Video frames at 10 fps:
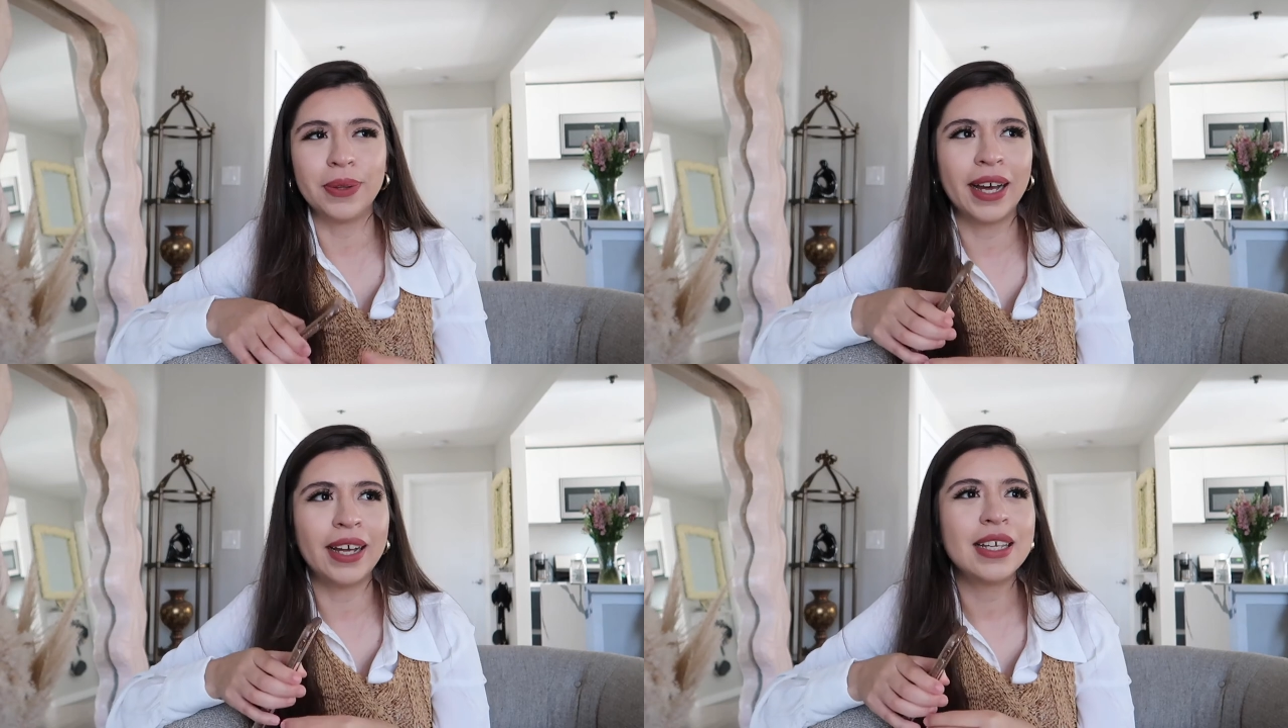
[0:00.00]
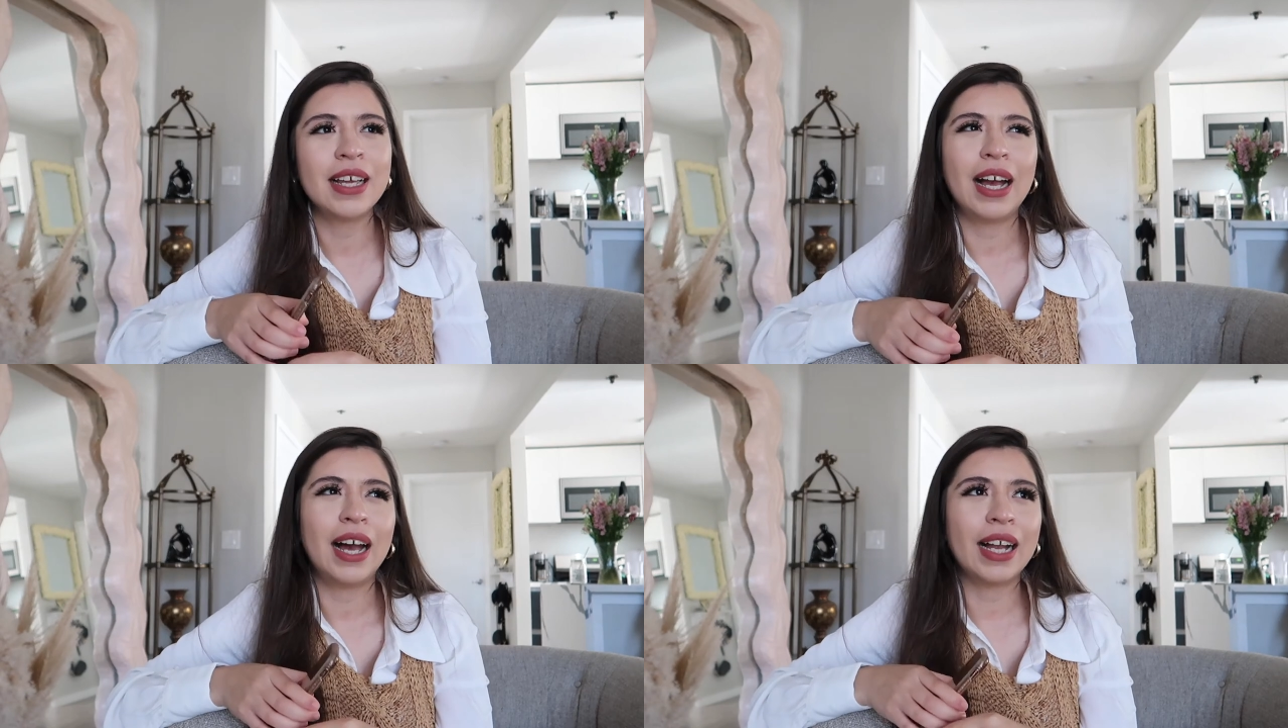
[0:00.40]
that.
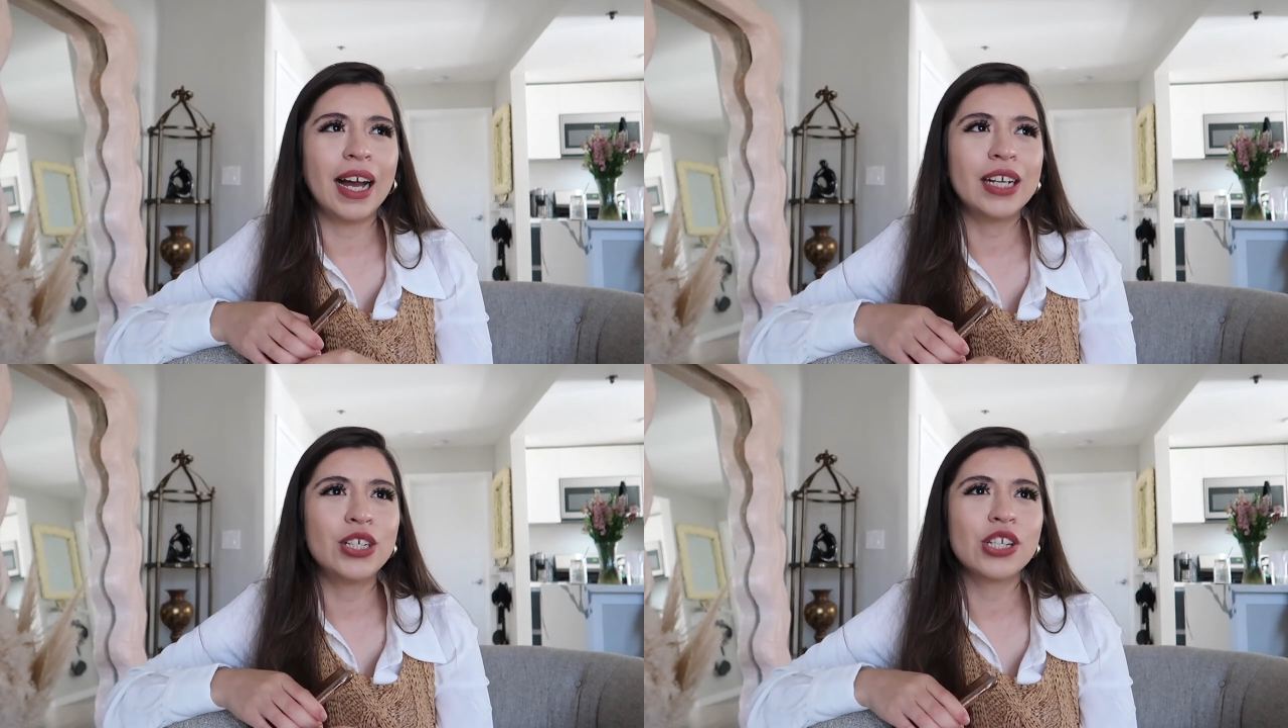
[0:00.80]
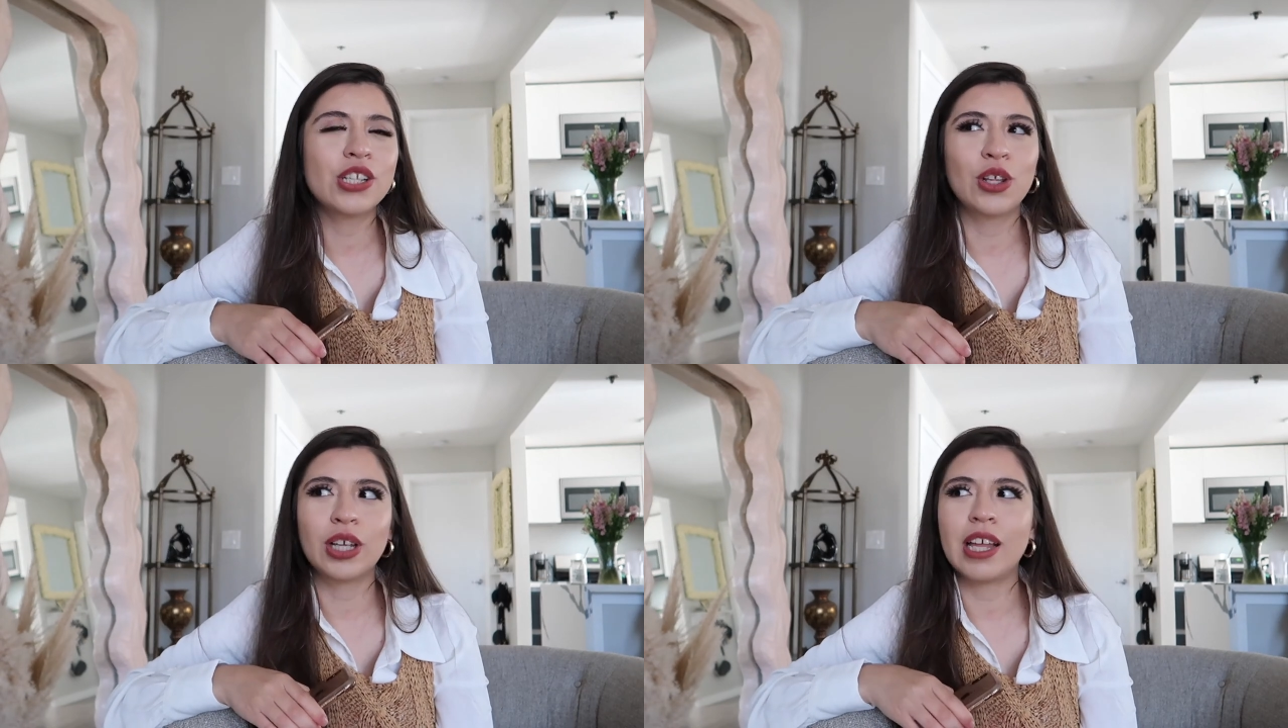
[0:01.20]
I kind of
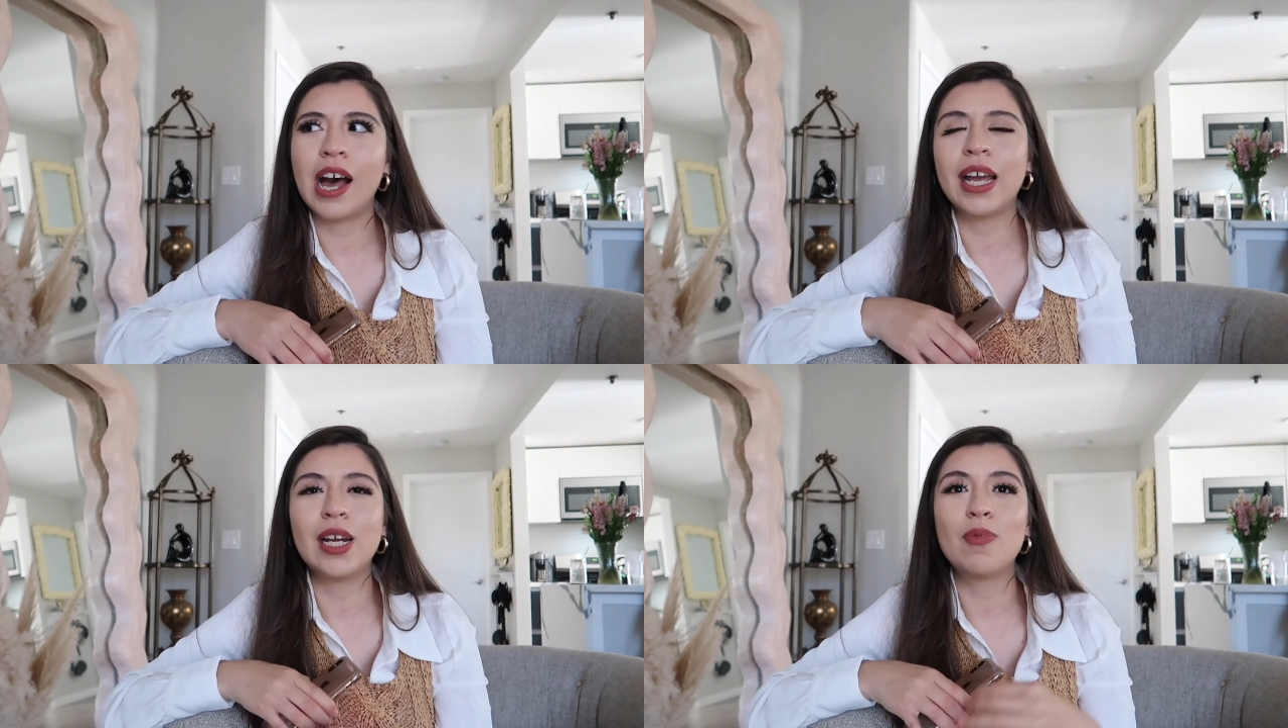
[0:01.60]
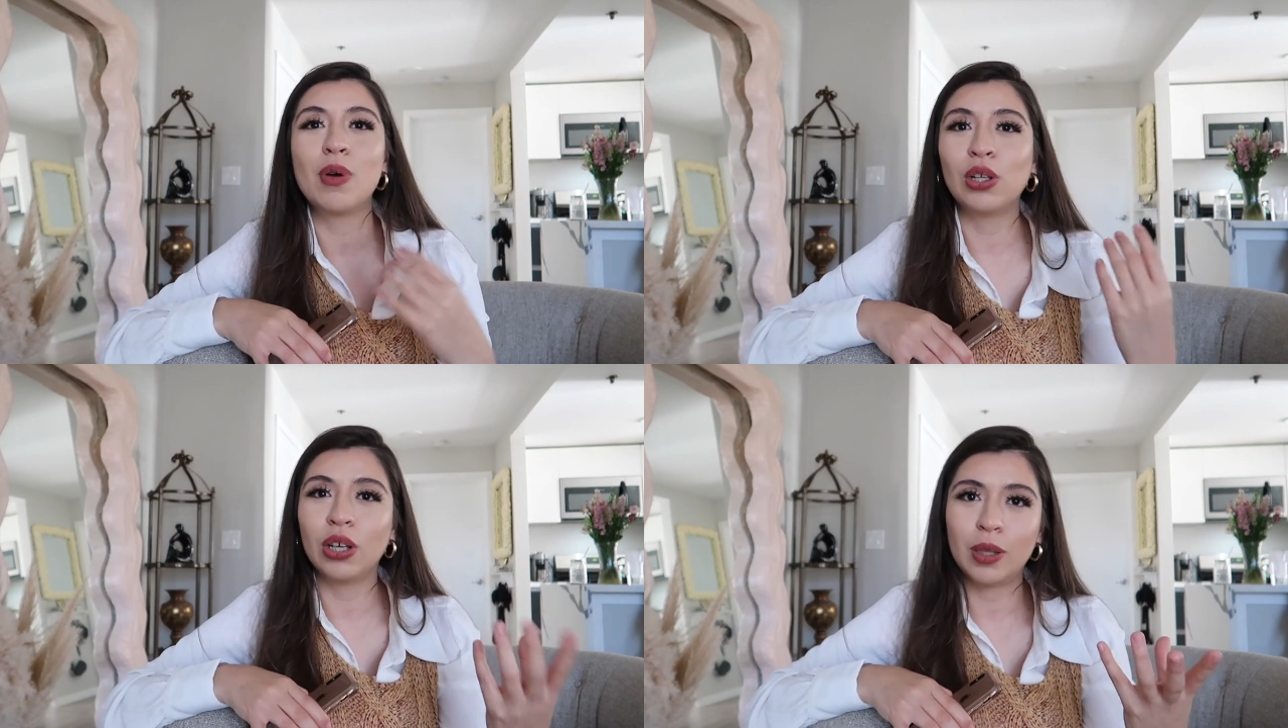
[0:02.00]
just look at the
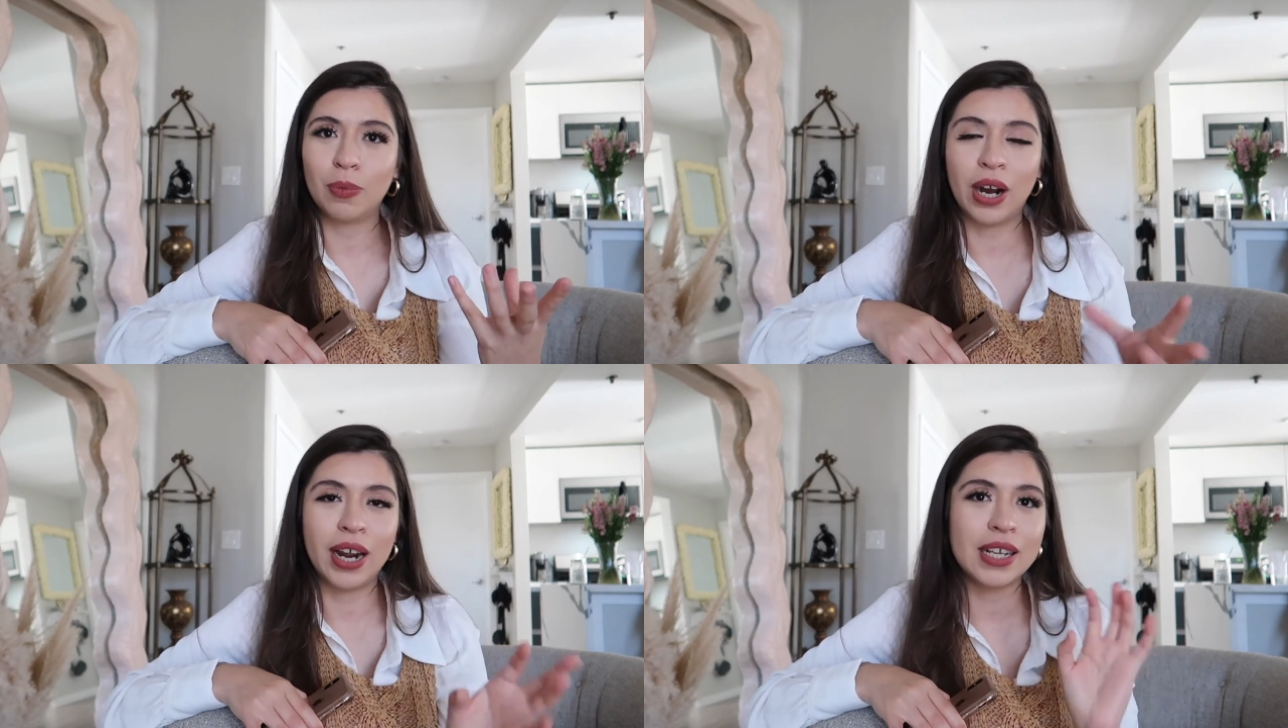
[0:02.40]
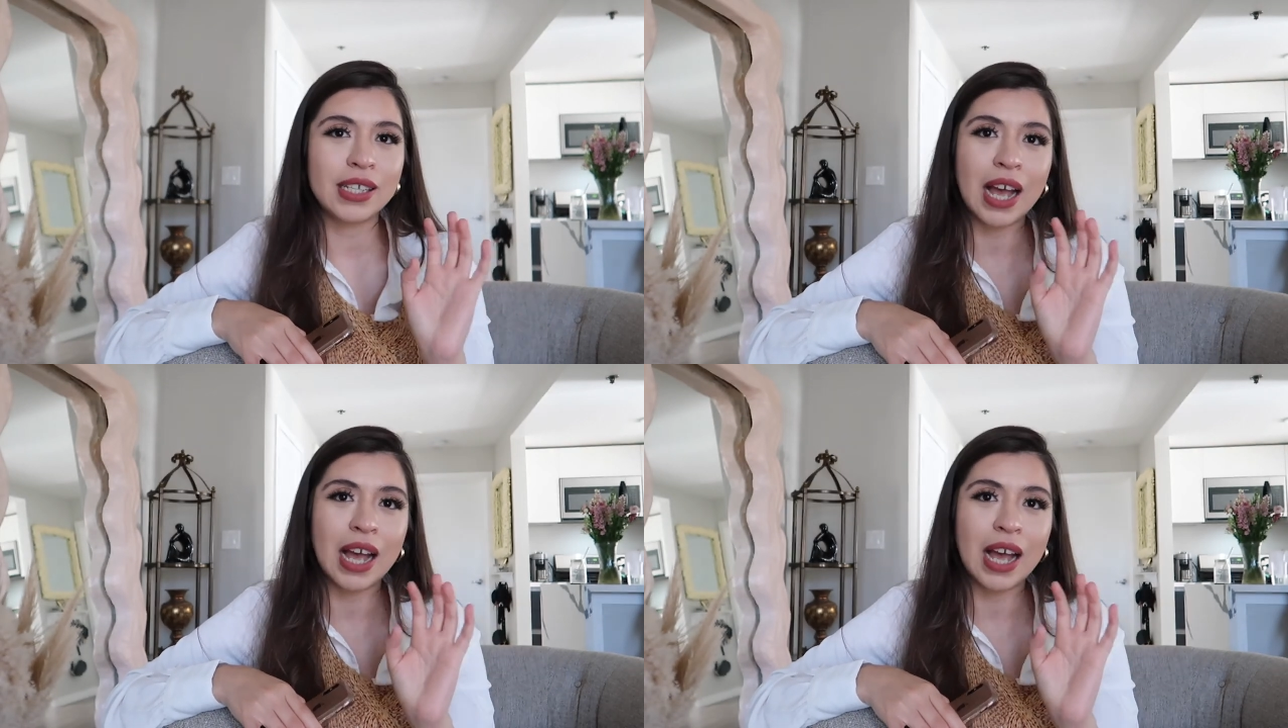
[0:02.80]
item, look at the price,